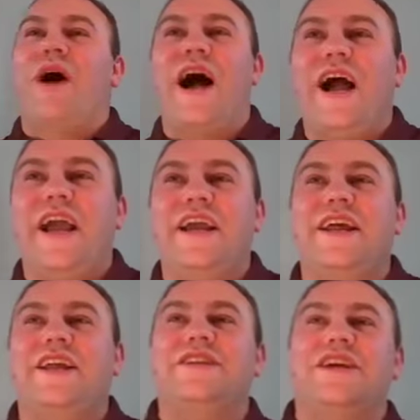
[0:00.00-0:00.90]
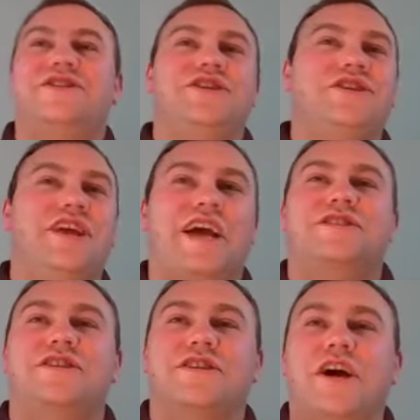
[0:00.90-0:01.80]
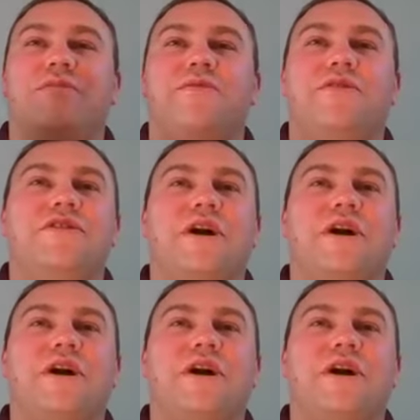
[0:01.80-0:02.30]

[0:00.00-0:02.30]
hide and like she has to come